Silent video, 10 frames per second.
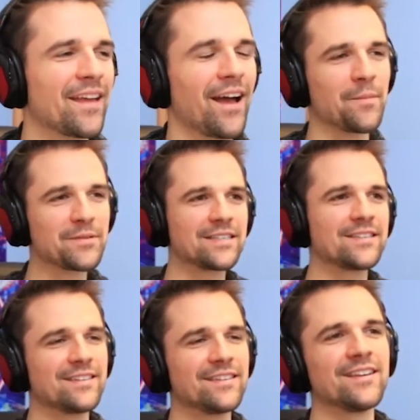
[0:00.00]

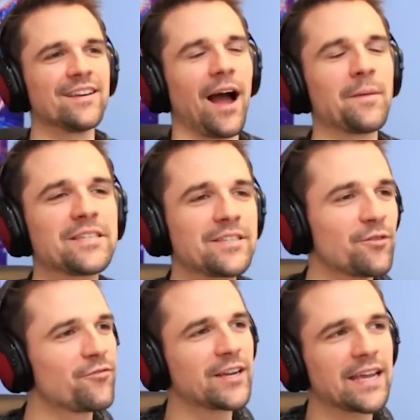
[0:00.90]
I'm still
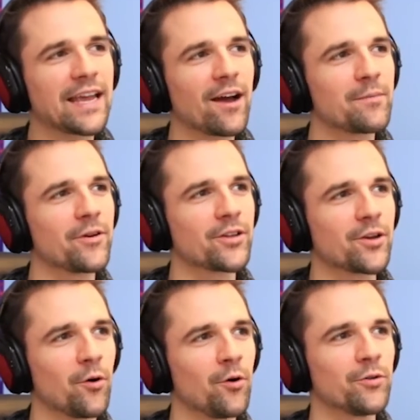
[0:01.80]
freaking out about the
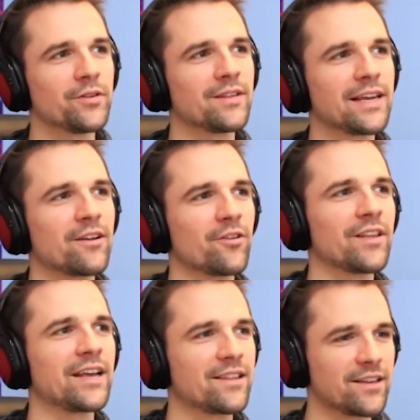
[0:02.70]
gold, like or
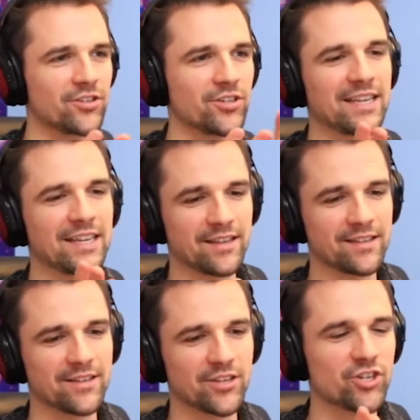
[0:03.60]
like the just like the
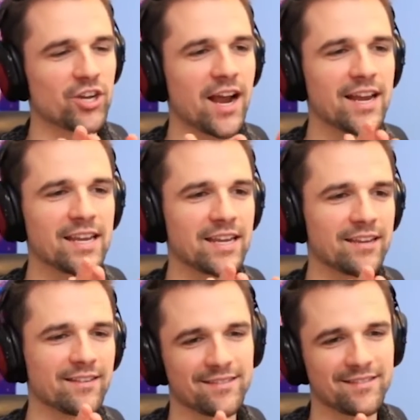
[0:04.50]
shiny
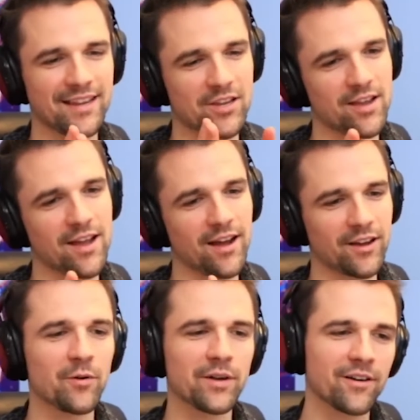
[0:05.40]
that you got
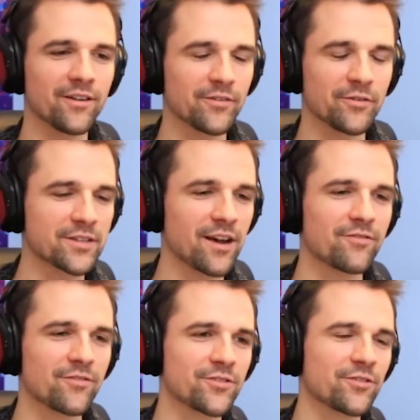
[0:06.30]
going on those
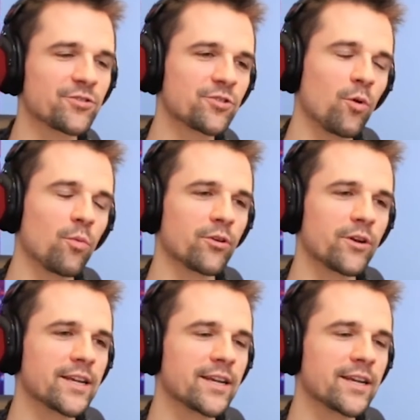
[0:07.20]
covers are so pretty.